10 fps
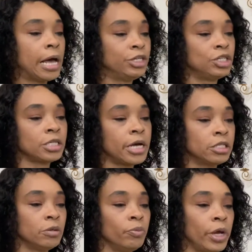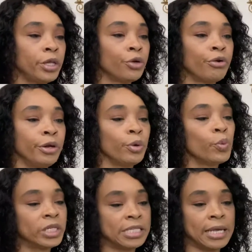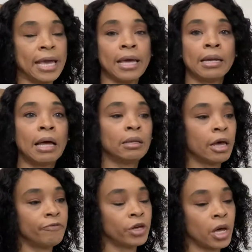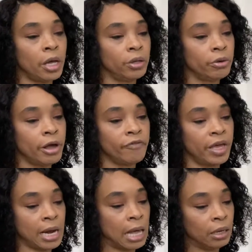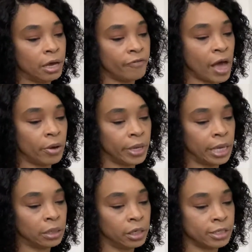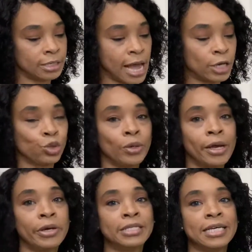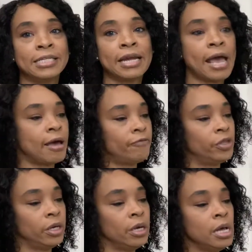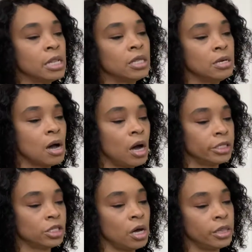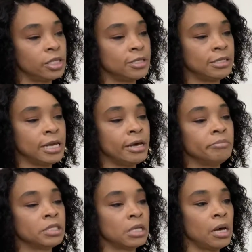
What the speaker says: just got some regular greenery. Once again, love the color of it. I love how it looks natural. Now, it doesn't have the knots on the stems,